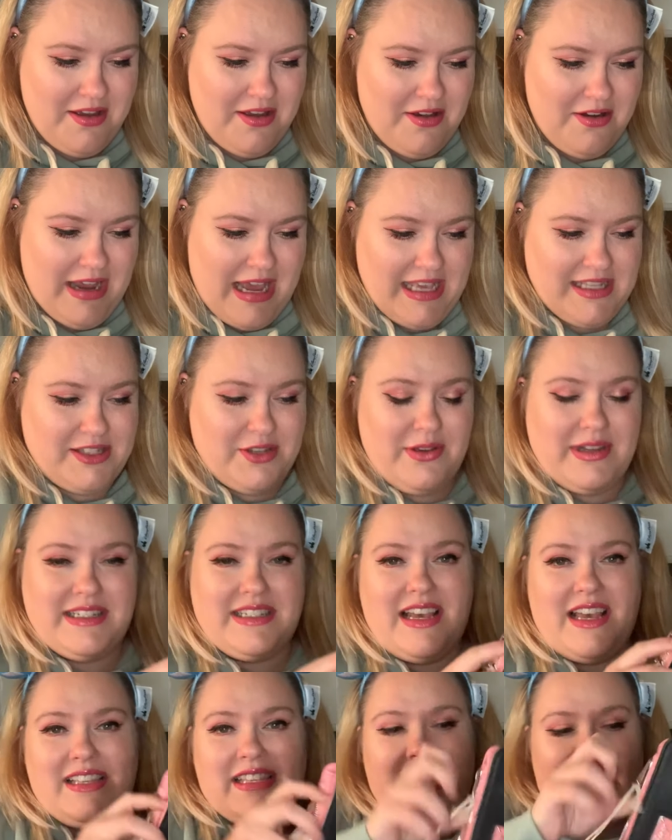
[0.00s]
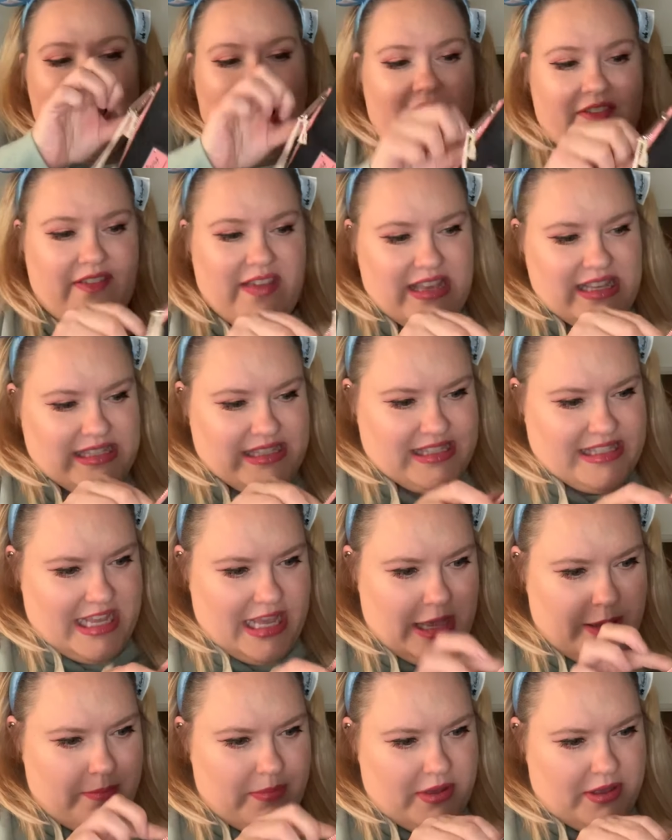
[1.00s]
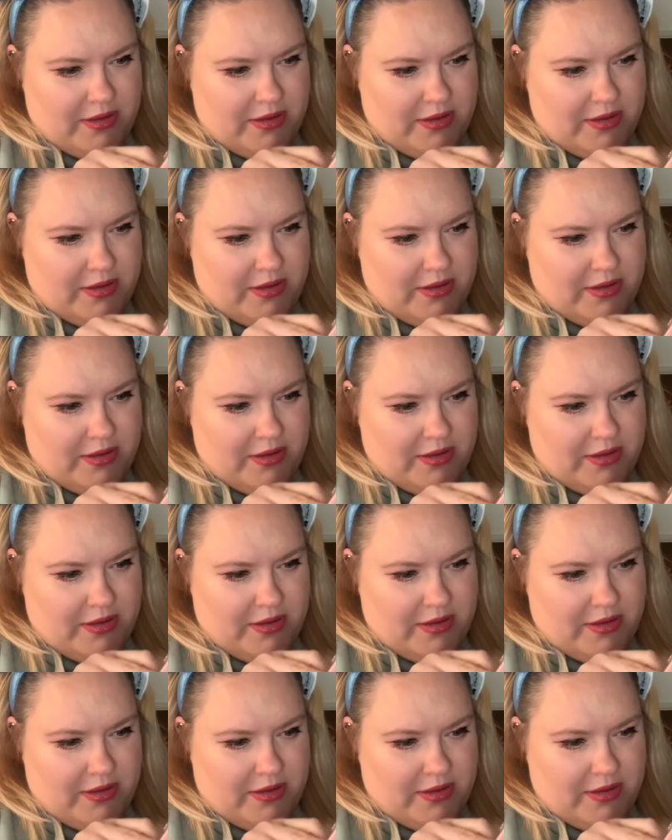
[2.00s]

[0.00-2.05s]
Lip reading: Okay, so it does have a zip,